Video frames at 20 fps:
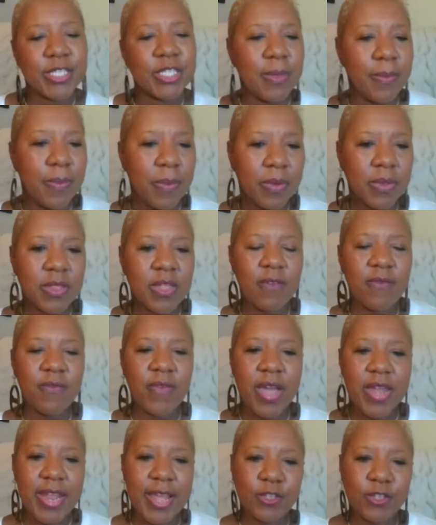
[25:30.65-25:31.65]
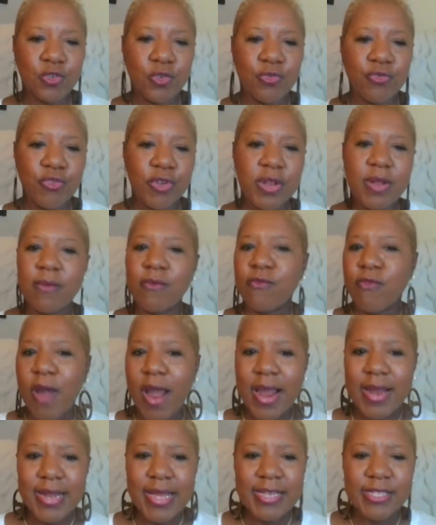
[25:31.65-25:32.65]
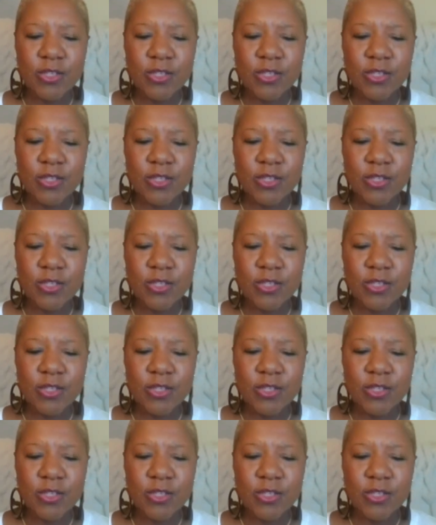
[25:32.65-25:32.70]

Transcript: typically Financial Freedom Friday,